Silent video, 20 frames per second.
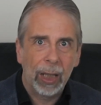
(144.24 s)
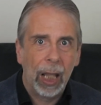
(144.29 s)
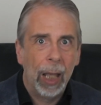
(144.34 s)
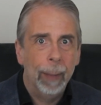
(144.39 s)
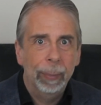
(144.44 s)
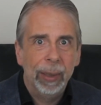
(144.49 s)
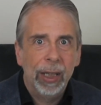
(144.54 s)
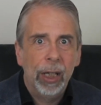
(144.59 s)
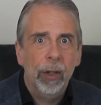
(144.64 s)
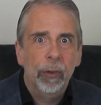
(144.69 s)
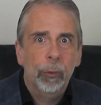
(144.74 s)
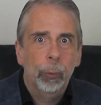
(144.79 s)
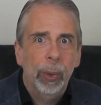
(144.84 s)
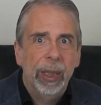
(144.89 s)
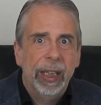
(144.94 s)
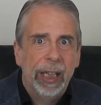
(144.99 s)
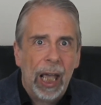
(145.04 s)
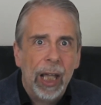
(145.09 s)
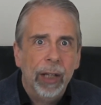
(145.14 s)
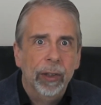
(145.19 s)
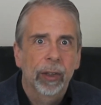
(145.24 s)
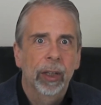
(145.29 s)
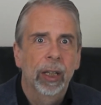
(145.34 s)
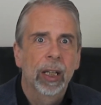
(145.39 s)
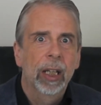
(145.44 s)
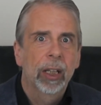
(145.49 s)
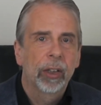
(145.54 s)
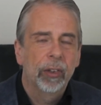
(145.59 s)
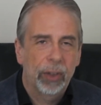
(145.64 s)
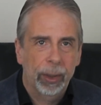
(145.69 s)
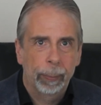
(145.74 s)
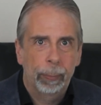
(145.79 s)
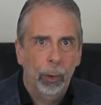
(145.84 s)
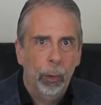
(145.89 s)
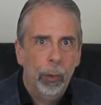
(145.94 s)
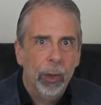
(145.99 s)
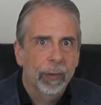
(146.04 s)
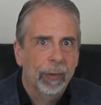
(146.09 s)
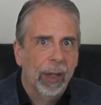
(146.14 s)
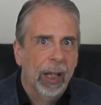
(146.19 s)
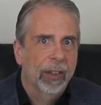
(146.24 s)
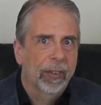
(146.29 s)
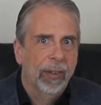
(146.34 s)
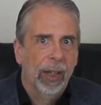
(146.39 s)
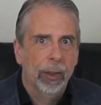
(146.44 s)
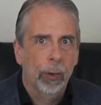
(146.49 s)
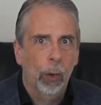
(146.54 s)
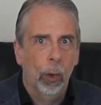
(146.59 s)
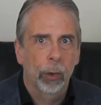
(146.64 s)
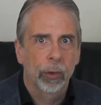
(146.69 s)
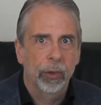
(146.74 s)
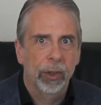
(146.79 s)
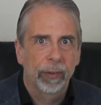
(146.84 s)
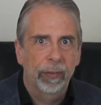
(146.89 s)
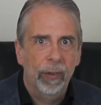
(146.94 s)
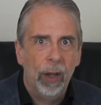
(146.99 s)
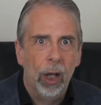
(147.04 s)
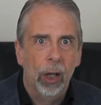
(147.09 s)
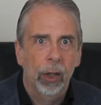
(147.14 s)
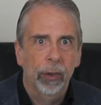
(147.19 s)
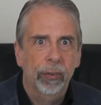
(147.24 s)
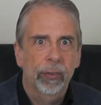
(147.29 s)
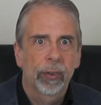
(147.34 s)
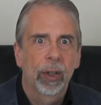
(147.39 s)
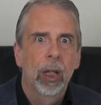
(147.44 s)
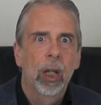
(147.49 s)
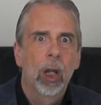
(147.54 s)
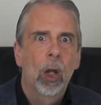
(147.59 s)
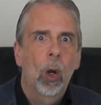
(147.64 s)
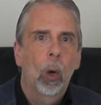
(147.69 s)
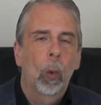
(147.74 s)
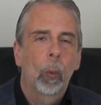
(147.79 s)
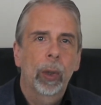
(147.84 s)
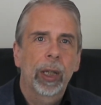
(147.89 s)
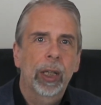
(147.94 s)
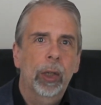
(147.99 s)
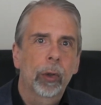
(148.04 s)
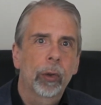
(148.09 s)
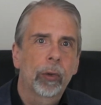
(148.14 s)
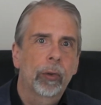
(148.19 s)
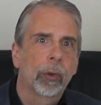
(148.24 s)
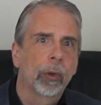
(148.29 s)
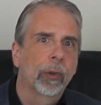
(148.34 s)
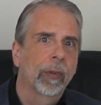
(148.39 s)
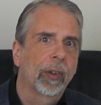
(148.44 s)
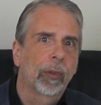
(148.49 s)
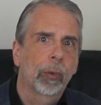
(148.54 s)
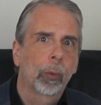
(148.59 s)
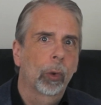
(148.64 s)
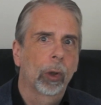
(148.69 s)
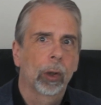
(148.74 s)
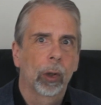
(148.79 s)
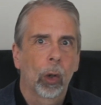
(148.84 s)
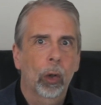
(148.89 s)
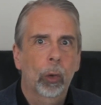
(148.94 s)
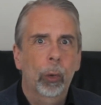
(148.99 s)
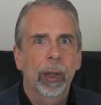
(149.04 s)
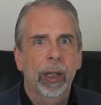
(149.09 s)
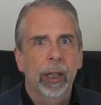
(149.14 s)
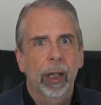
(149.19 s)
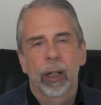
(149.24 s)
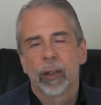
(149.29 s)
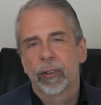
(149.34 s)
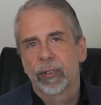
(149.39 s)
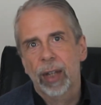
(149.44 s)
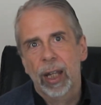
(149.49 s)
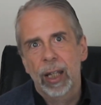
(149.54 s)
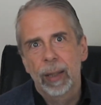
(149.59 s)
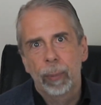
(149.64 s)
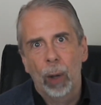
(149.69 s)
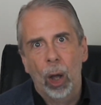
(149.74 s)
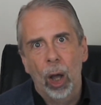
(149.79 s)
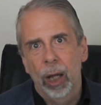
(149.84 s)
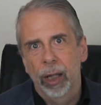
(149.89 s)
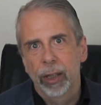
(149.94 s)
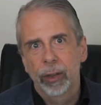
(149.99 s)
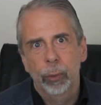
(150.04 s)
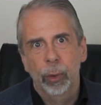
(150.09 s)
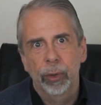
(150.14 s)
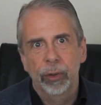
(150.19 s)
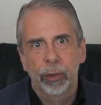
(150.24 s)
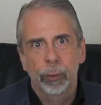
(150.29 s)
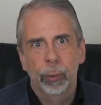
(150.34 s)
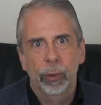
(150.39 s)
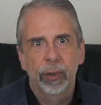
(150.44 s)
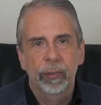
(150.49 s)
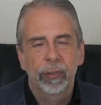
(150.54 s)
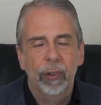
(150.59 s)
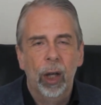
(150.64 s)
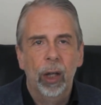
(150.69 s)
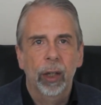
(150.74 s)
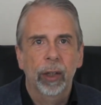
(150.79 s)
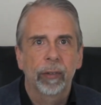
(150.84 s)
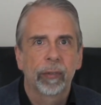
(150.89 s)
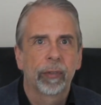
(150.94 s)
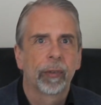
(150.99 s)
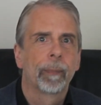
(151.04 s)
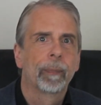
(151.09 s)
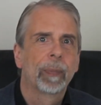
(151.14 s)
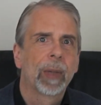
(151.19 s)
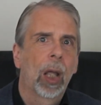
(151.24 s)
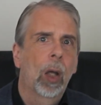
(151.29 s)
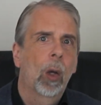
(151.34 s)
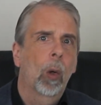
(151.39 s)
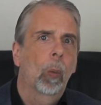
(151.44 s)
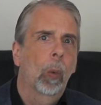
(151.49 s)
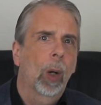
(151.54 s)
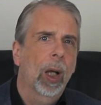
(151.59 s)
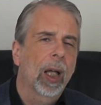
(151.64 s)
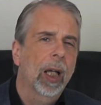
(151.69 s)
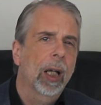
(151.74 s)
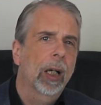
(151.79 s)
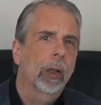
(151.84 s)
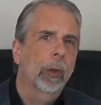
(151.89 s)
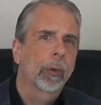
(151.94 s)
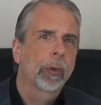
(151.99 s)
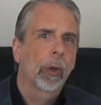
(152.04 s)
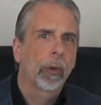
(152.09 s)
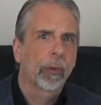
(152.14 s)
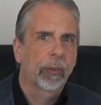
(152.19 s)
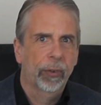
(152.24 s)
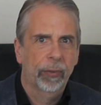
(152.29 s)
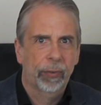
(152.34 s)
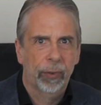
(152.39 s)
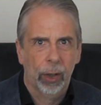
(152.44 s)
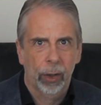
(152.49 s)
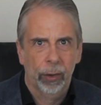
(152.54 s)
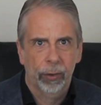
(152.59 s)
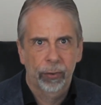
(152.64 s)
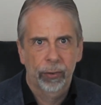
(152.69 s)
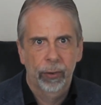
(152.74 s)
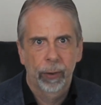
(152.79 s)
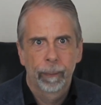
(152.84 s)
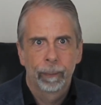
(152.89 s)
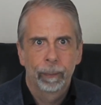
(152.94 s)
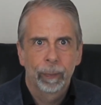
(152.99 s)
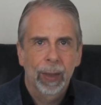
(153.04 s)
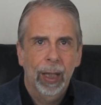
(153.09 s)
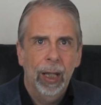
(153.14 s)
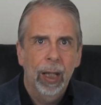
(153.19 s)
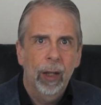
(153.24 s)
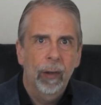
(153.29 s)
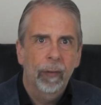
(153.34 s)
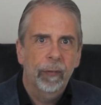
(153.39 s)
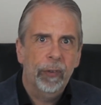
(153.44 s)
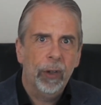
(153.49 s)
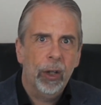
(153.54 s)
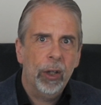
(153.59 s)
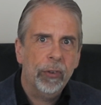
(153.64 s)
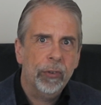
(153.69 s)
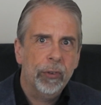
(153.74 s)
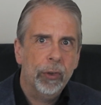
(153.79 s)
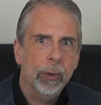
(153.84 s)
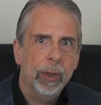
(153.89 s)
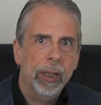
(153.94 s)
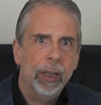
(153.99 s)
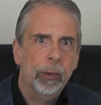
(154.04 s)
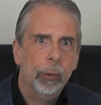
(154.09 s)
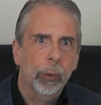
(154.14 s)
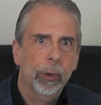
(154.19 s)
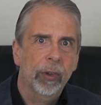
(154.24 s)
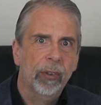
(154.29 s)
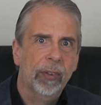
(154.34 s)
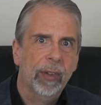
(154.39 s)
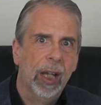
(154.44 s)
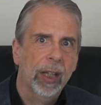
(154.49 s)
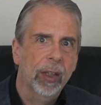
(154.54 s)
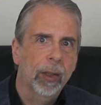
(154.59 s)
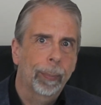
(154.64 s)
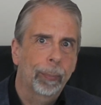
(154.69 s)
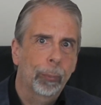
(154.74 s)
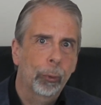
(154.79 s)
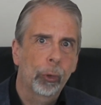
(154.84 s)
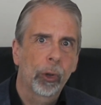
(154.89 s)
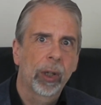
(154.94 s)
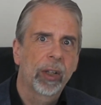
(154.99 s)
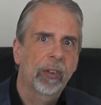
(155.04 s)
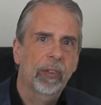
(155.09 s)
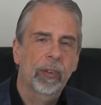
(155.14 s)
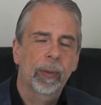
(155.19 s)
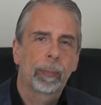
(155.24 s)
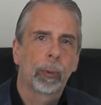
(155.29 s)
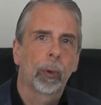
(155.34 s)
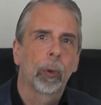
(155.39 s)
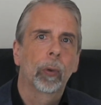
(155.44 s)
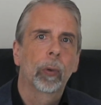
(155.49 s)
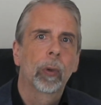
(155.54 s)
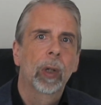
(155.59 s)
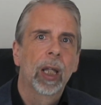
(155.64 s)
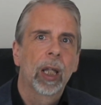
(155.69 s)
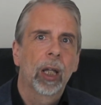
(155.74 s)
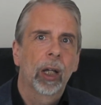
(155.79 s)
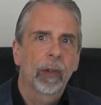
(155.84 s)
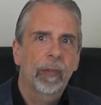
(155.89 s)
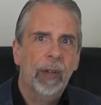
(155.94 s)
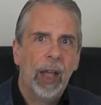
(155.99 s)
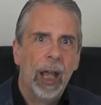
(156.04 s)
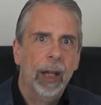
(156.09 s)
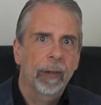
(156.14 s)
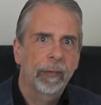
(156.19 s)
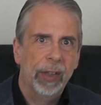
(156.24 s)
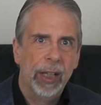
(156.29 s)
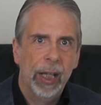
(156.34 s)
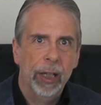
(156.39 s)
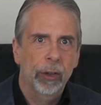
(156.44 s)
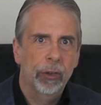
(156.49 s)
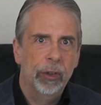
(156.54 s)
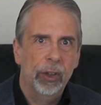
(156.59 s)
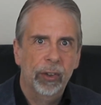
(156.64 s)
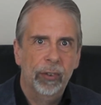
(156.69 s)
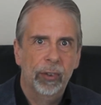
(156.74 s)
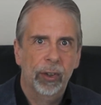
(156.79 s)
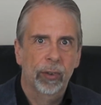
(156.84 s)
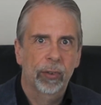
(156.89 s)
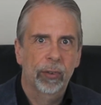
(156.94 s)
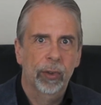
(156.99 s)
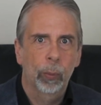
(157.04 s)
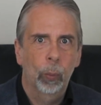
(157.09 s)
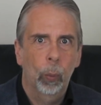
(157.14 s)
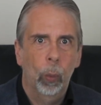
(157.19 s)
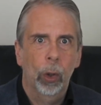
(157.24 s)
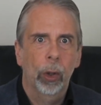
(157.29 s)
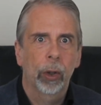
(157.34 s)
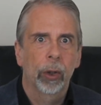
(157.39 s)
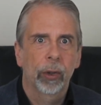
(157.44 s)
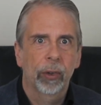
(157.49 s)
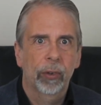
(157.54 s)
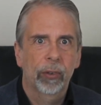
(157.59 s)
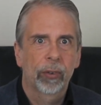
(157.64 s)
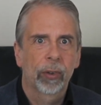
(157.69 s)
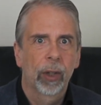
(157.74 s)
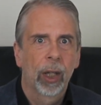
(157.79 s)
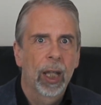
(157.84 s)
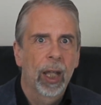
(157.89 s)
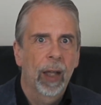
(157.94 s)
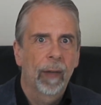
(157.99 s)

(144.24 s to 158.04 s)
And because we can deploy that technology fast, we could do this all a lot quicker, say by 2025. Well, not so fast. First, you need to understand the principle of how the energy system works.